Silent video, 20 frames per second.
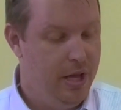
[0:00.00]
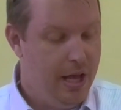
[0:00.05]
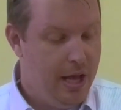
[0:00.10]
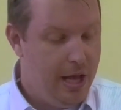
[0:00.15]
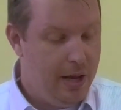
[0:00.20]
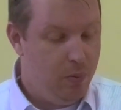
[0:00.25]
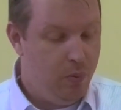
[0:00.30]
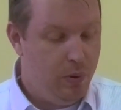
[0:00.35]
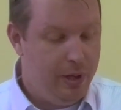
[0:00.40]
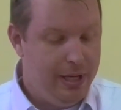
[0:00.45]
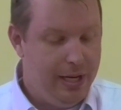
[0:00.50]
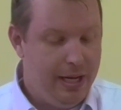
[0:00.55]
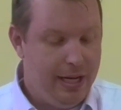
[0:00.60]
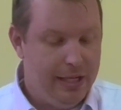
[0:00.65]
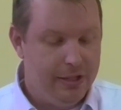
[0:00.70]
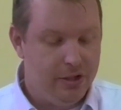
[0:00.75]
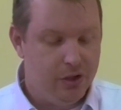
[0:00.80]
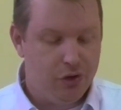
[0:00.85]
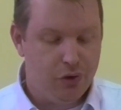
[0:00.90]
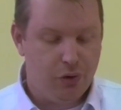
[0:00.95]
And we
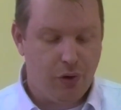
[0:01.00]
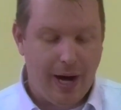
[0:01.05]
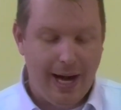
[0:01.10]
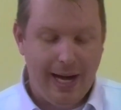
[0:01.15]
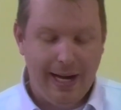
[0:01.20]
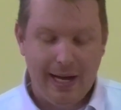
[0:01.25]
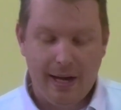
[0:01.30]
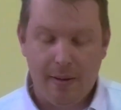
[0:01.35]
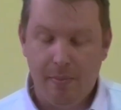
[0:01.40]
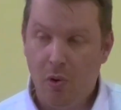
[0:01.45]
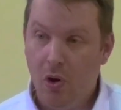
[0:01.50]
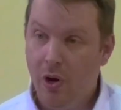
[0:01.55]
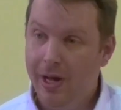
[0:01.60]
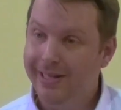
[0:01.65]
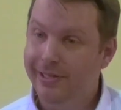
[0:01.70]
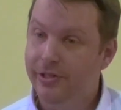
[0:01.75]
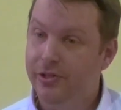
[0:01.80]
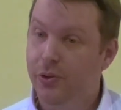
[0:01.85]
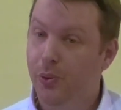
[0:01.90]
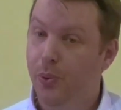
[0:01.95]
need to train our
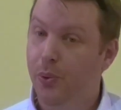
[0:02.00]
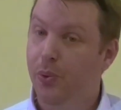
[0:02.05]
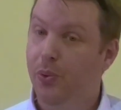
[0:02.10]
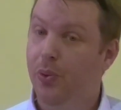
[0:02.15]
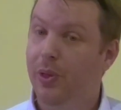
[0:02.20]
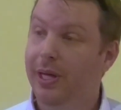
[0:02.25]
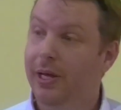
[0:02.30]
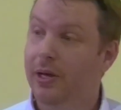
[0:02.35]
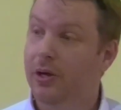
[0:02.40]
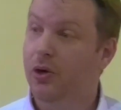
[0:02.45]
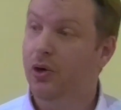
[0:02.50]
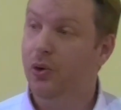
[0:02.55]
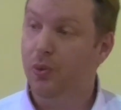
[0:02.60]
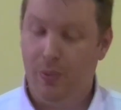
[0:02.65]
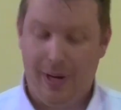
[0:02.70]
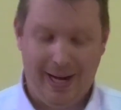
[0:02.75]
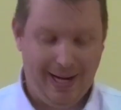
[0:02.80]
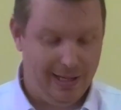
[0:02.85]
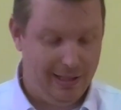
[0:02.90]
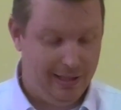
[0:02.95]
minds to think
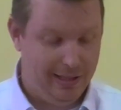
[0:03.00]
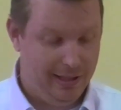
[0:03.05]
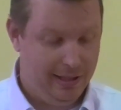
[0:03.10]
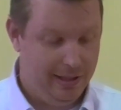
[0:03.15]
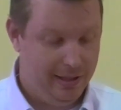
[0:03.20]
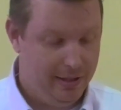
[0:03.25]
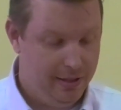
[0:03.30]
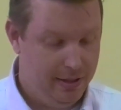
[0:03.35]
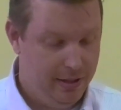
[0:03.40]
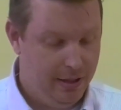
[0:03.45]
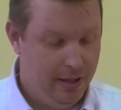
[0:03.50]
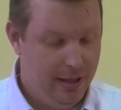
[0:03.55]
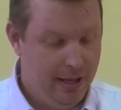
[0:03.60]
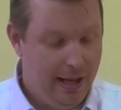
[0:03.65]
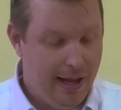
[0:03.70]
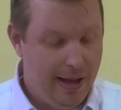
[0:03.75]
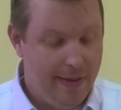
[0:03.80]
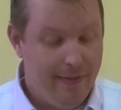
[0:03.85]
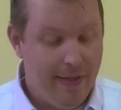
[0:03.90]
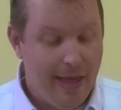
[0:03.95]
correctly.
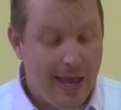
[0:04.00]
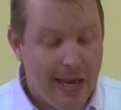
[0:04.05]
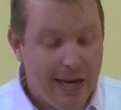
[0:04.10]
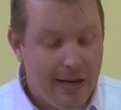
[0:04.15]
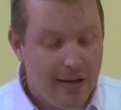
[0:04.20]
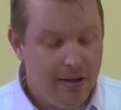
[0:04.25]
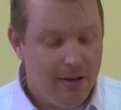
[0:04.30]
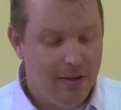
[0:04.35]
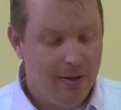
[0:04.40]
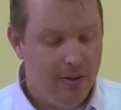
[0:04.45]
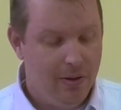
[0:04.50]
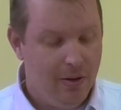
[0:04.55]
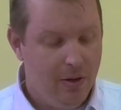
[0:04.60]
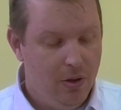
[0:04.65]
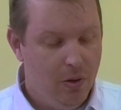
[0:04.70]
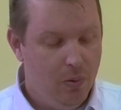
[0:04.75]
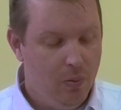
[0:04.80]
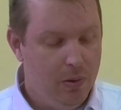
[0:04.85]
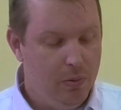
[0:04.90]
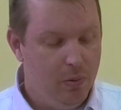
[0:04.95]
And then
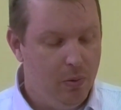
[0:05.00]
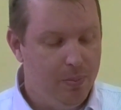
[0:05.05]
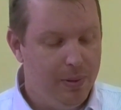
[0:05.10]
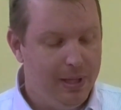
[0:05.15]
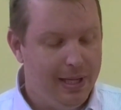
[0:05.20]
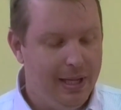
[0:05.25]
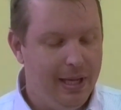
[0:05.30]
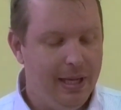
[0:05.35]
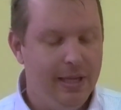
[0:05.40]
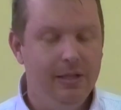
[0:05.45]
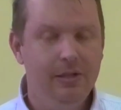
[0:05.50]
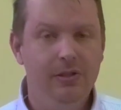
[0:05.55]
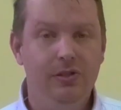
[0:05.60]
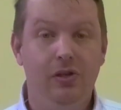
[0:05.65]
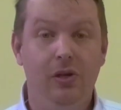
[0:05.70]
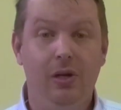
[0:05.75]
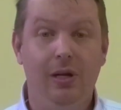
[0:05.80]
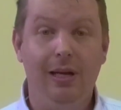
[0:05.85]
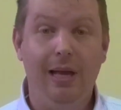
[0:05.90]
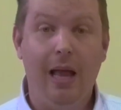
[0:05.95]
we will begin
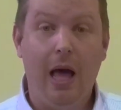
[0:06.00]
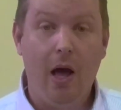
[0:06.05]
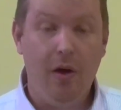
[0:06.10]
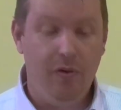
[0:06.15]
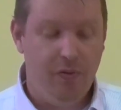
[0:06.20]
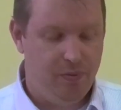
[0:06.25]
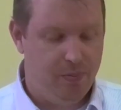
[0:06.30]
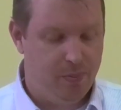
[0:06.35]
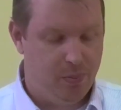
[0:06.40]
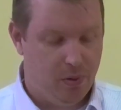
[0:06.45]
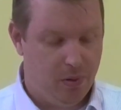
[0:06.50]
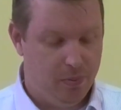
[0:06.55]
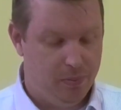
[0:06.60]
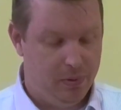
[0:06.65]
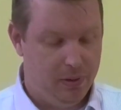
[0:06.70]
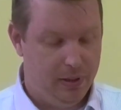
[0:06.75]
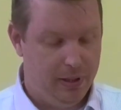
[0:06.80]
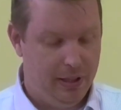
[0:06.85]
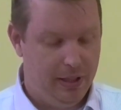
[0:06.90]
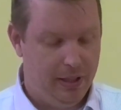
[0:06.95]
to love
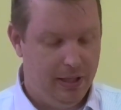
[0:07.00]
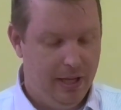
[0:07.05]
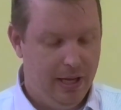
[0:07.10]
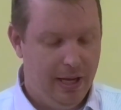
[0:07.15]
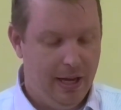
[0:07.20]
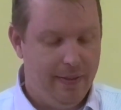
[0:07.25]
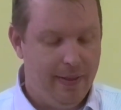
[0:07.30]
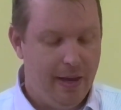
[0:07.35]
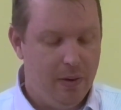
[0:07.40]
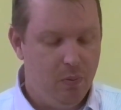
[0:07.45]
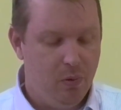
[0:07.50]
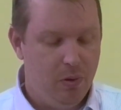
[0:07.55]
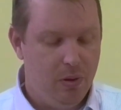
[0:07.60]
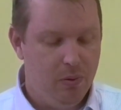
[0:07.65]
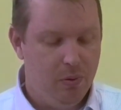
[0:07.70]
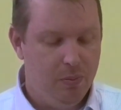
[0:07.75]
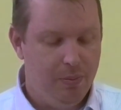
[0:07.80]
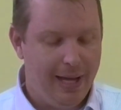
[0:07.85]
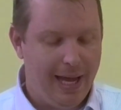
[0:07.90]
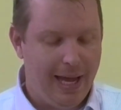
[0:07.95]
properly. And then we
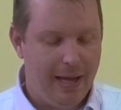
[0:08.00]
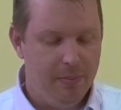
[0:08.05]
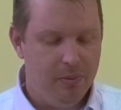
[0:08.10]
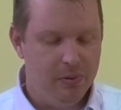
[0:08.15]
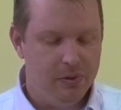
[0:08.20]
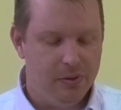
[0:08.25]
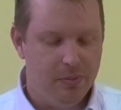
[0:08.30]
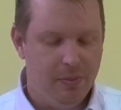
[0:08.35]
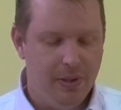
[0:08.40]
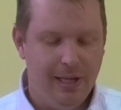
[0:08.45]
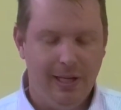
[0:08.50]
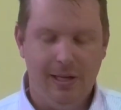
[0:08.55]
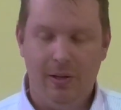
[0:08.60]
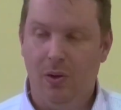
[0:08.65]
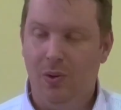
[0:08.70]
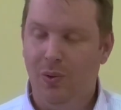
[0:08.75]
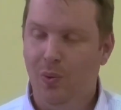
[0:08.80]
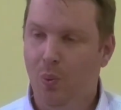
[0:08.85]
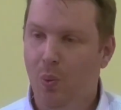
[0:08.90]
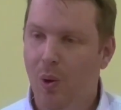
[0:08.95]
will be able to be in
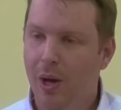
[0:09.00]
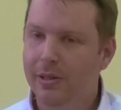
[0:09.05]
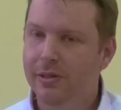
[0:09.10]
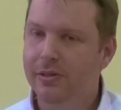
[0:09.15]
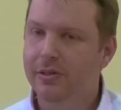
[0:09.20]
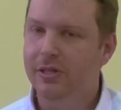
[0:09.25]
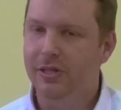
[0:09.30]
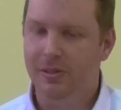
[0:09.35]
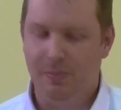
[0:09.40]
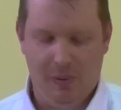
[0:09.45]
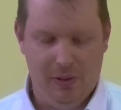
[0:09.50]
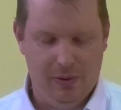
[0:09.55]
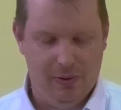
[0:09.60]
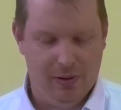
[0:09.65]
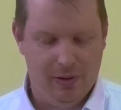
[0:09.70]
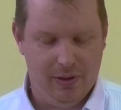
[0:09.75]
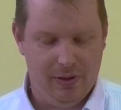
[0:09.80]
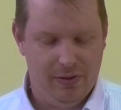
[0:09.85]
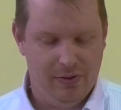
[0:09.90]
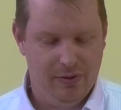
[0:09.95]
one
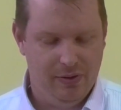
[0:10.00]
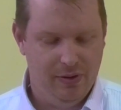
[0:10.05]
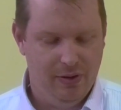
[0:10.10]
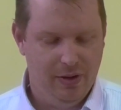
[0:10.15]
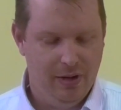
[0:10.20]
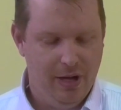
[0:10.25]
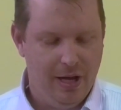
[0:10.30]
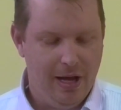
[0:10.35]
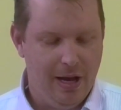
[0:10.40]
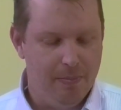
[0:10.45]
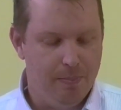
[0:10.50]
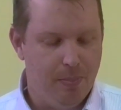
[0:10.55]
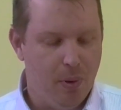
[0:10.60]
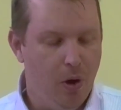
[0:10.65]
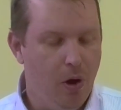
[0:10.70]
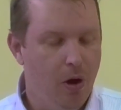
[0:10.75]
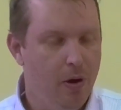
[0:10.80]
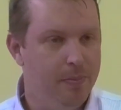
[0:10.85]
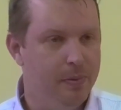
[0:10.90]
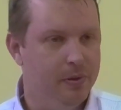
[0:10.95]
spirit and
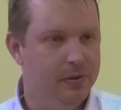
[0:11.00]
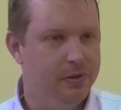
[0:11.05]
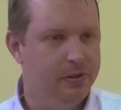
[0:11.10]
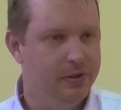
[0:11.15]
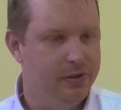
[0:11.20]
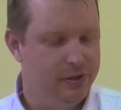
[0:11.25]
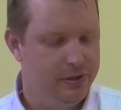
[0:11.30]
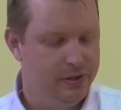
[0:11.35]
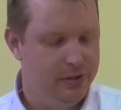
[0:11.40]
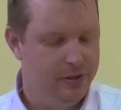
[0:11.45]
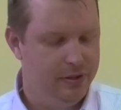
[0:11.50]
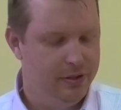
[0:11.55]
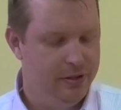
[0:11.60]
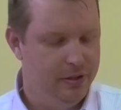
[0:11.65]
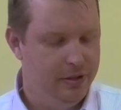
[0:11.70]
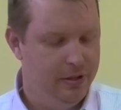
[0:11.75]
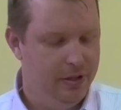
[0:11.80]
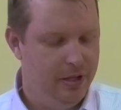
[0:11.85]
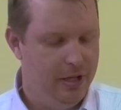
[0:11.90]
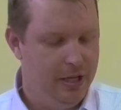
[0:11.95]
purpose.
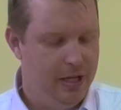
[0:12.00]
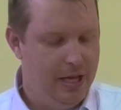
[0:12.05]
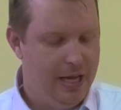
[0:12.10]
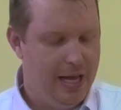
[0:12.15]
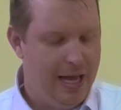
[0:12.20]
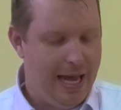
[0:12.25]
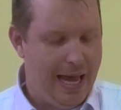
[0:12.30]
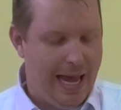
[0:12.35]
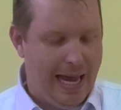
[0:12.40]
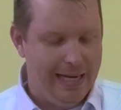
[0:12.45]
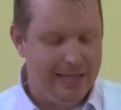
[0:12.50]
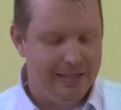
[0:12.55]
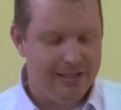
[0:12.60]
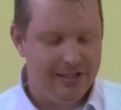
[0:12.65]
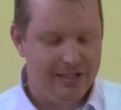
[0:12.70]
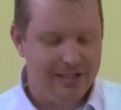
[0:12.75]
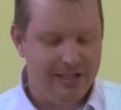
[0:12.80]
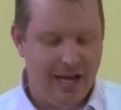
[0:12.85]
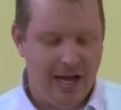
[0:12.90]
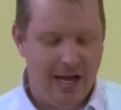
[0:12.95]
And it
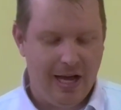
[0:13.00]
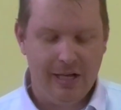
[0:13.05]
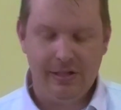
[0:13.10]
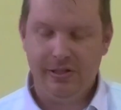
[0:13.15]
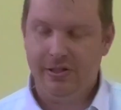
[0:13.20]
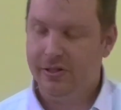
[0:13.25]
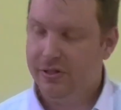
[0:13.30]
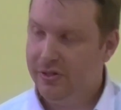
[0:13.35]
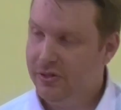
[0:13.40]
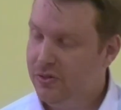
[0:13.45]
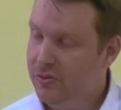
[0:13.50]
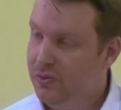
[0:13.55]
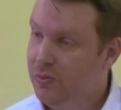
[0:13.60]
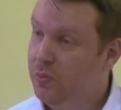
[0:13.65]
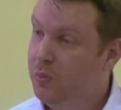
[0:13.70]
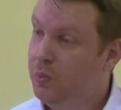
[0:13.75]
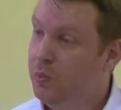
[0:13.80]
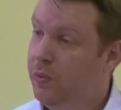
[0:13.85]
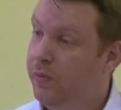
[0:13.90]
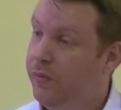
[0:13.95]
starts
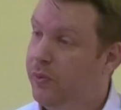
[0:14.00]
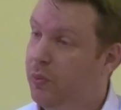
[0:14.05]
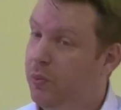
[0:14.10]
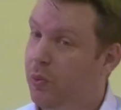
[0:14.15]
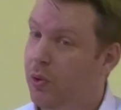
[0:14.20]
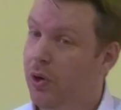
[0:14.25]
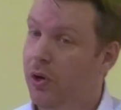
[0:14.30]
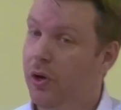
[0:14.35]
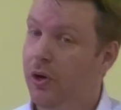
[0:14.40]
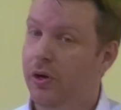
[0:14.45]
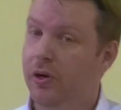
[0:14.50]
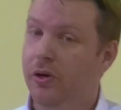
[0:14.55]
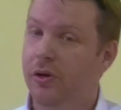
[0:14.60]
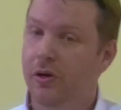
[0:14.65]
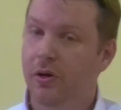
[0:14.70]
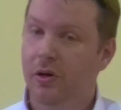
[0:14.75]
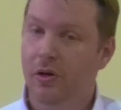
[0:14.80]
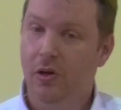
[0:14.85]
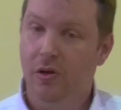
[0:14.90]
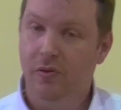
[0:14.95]
with the Word
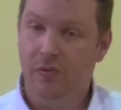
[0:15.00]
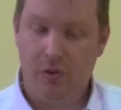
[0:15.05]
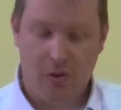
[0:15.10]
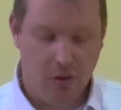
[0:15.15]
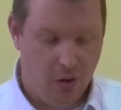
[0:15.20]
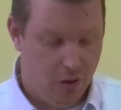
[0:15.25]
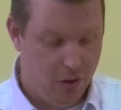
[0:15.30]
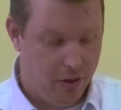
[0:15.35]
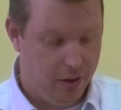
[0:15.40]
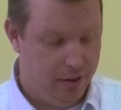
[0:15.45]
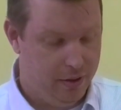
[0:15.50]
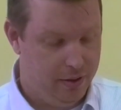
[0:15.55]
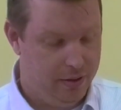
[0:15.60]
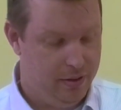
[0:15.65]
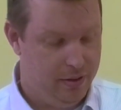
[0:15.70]
of God.